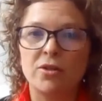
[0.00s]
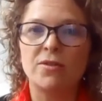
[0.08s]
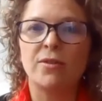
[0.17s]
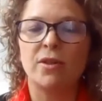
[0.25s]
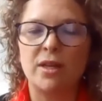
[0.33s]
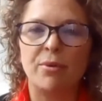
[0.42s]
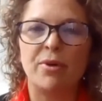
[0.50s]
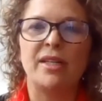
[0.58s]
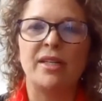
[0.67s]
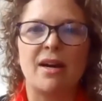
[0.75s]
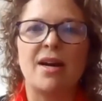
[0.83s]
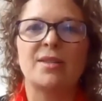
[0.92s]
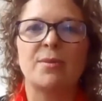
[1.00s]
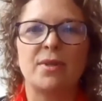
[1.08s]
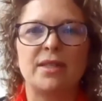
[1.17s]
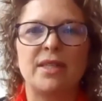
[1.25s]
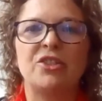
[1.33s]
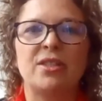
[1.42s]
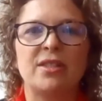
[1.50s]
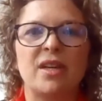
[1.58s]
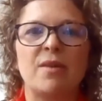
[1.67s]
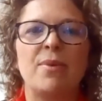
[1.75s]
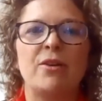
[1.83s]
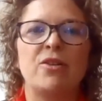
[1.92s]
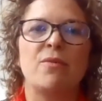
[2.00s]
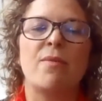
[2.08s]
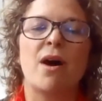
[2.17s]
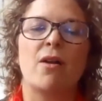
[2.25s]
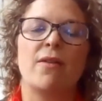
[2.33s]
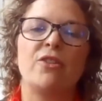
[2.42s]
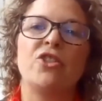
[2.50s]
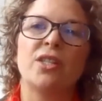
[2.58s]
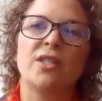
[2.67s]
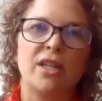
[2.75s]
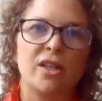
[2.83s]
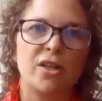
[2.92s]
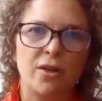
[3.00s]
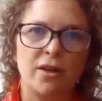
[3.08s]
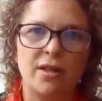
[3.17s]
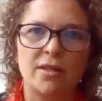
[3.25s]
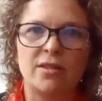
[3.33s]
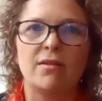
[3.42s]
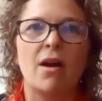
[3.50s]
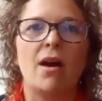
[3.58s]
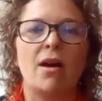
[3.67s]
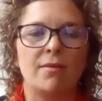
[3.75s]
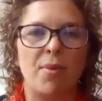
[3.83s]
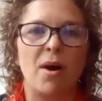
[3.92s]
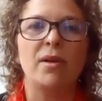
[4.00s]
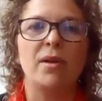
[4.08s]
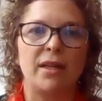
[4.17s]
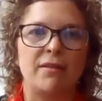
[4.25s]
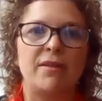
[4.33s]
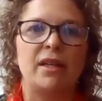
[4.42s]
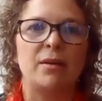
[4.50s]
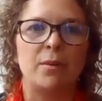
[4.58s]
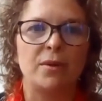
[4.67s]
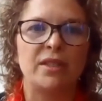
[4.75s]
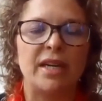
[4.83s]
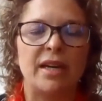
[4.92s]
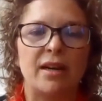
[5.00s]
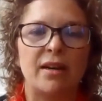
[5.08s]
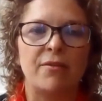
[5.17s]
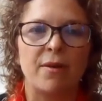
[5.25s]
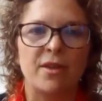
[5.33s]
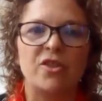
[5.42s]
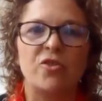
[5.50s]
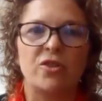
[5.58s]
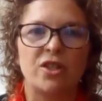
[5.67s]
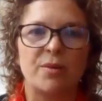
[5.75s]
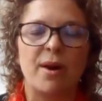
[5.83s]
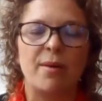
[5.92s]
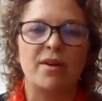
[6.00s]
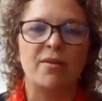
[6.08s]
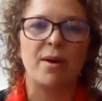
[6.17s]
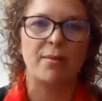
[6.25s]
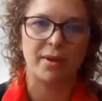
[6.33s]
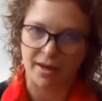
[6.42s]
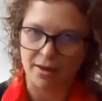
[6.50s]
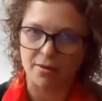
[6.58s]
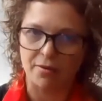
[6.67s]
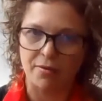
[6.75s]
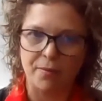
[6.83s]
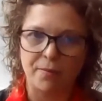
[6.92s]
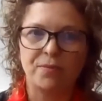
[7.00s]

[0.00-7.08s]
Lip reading: useful in predicting hospitalizations compared to a model that just included this publicly available data from the Georgia Department of Public Health.